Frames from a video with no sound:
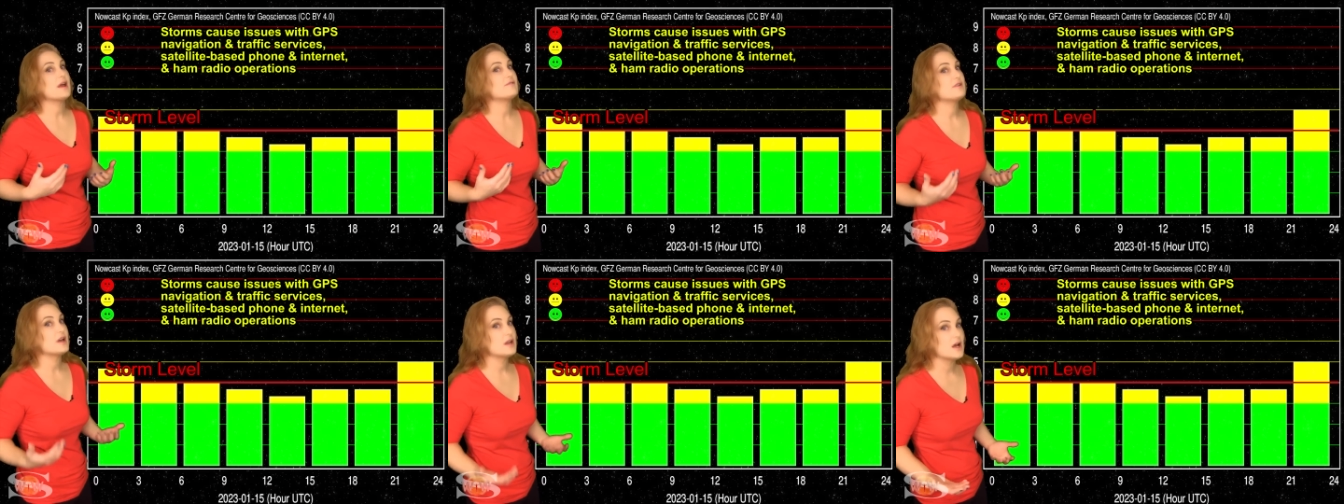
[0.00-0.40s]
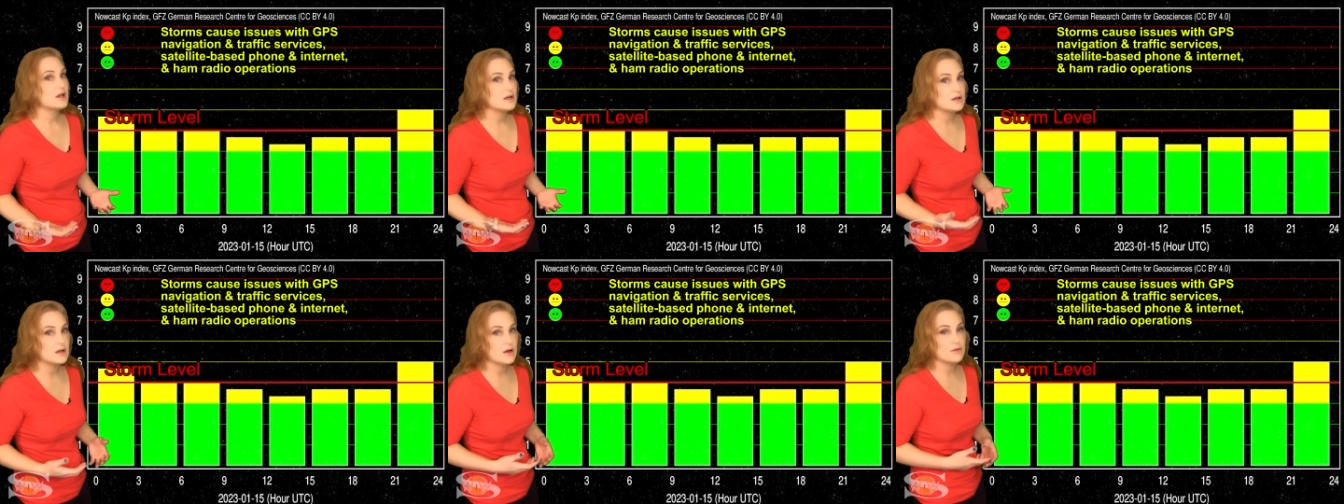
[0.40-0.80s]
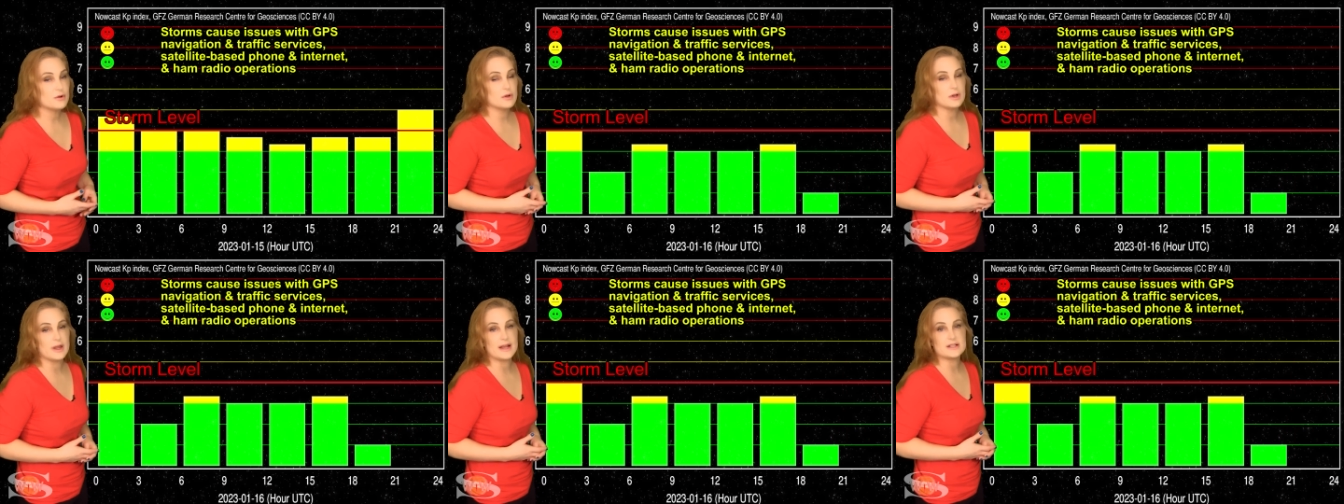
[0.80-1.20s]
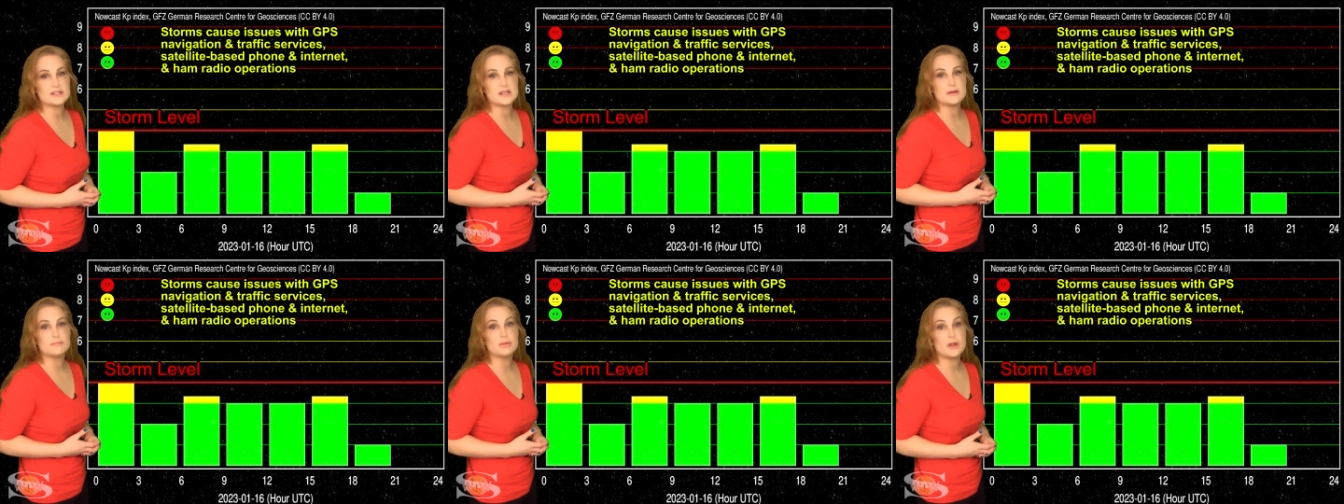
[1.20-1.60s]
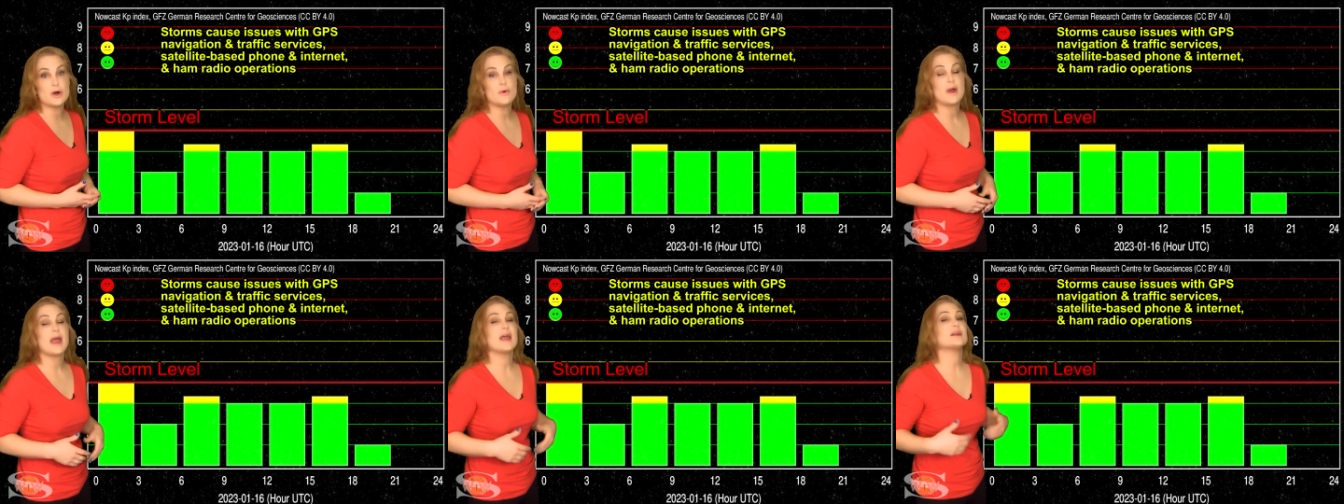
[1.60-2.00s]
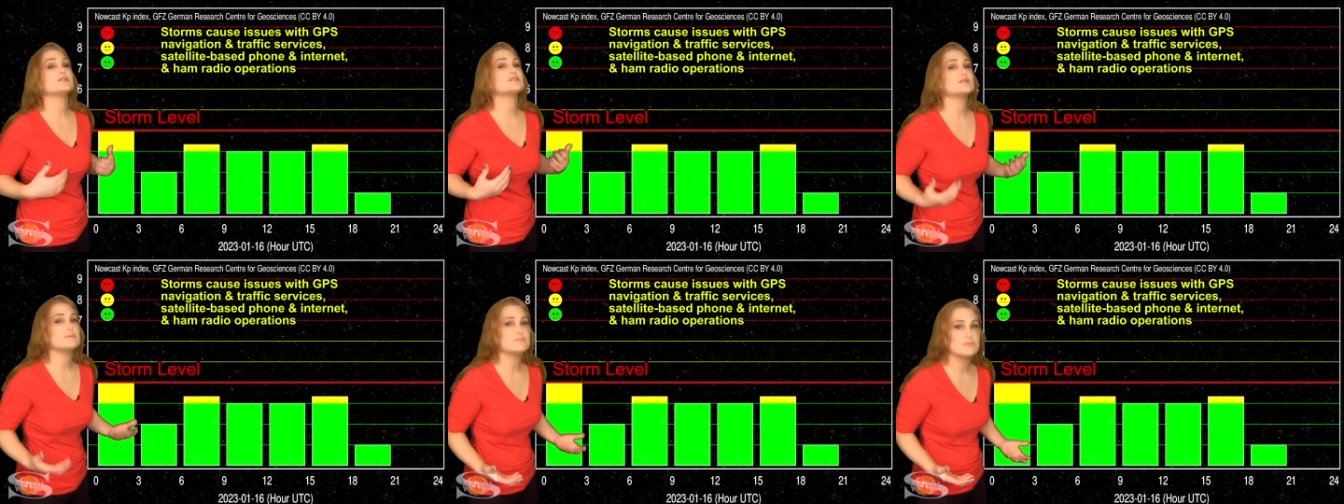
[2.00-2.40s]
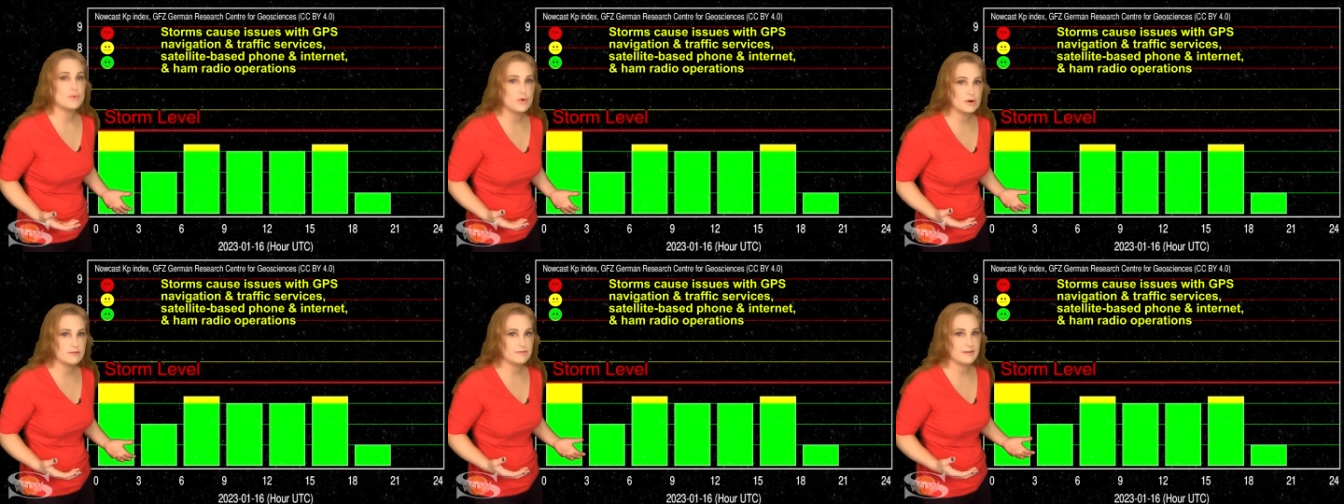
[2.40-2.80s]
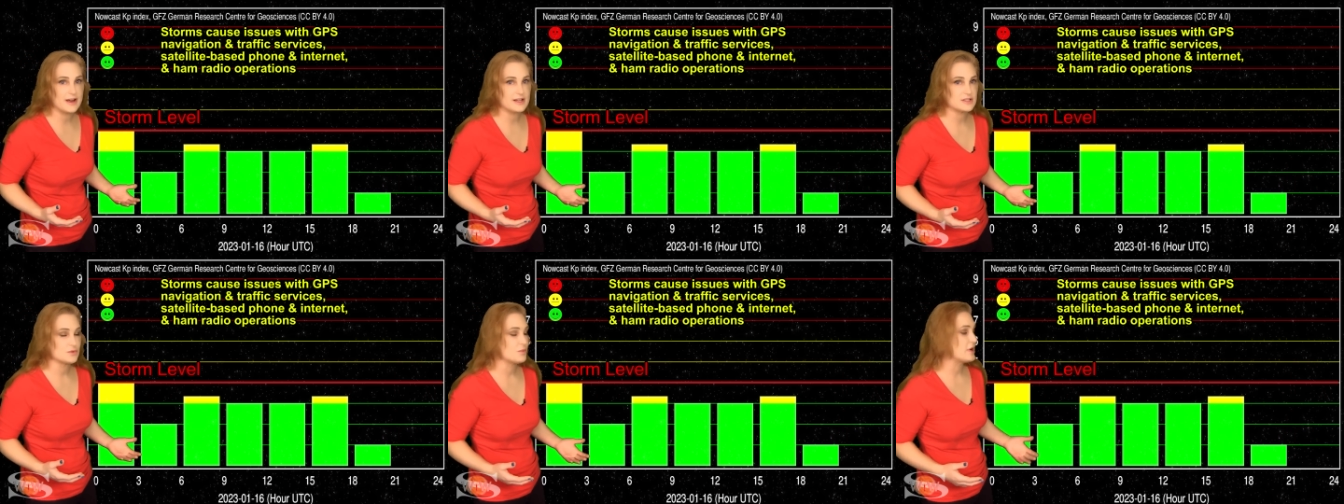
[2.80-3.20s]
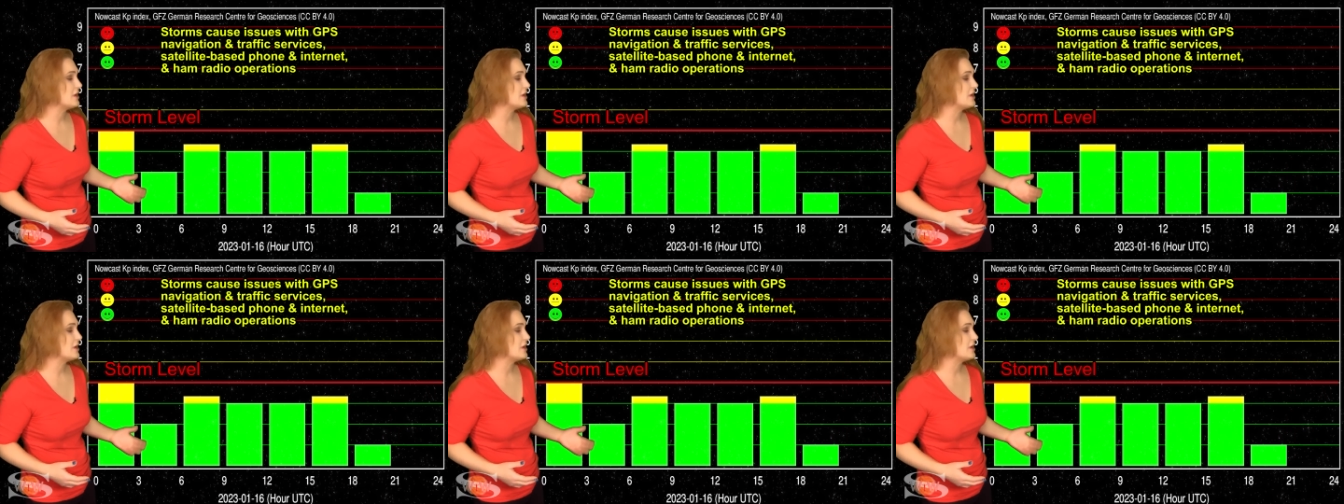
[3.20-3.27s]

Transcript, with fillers: we have yet another glancing blow and some more fast